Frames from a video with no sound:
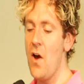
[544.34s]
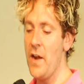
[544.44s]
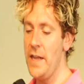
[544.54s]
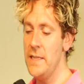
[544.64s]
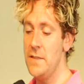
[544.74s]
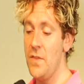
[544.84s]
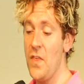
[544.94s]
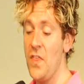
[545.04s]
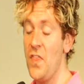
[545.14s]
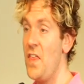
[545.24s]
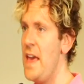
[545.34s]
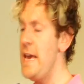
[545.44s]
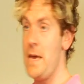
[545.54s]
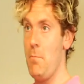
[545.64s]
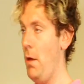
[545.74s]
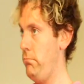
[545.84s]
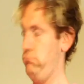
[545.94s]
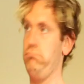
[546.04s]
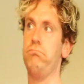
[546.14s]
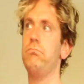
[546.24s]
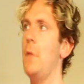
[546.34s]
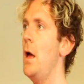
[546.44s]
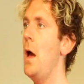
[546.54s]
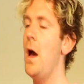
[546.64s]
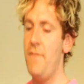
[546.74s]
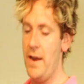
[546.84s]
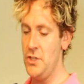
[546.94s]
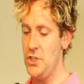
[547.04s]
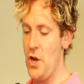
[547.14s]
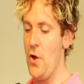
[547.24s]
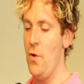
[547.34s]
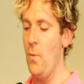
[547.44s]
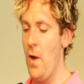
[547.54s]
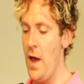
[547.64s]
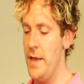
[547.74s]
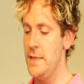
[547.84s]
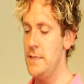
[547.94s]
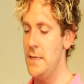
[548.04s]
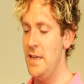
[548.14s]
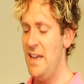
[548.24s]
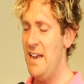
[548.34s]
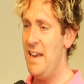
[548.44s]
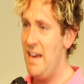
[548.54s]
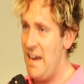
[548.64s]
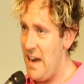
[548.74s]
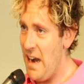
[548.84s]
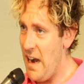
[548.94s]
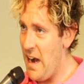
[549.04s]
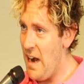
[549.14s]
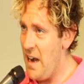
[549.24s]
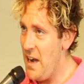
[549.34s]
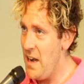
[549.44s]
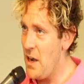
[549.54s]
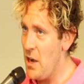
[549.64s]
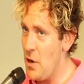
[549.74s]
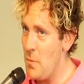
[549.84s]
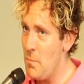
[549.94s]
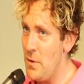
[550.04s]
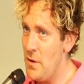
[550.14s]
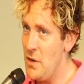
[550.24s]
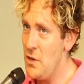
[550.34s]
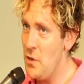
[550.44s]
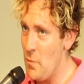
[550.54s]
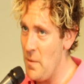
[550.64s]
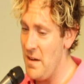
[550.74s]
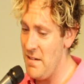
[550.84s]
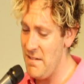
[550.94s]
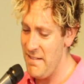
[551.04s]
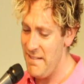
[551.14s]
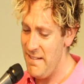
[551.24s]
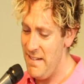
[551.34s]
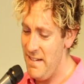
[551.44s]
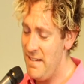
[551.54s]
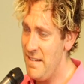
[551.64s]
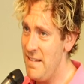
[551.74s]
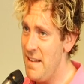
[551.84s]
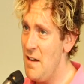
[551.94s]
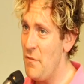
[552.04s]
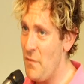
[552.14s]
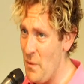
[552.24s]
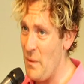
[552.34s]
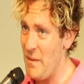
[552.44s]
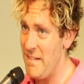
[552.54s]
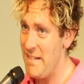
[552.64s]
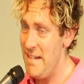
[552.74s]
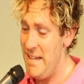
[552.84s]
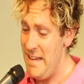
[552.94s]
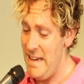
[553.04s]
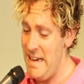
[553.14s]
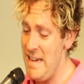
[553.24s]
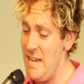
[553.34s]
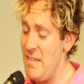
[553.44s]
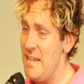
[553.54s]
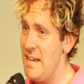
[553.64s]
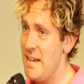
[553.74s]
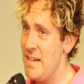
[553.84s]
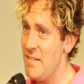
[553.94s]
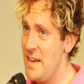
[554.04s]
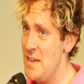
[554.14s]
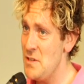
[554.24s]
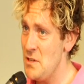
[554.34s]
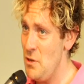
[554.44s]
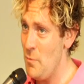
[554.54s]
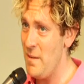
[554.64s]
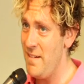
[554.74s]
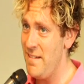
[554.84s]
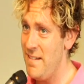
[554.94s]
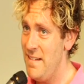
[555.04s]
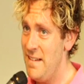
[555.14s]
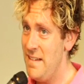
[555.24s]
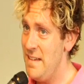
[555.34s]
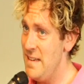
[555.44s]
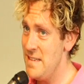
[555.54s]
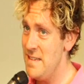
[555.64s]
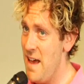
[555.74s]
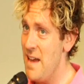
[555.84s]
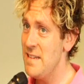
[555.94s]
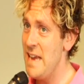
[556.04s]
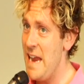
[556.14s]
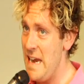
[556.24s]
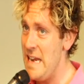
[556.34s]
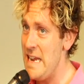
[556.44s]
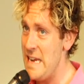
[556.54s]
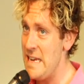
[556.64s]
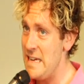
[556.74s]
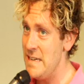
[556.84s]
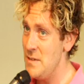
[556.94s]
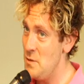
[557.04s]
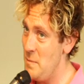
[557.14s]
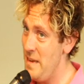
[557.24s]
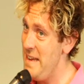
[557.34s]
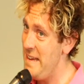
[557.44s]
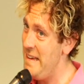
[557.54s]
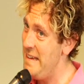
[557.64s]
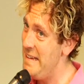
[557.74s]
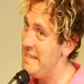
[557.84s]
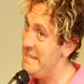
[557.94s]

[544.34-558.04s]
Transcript: audience that the theme of our show was, "I am human. Therefore, anything that is human is not alien to me."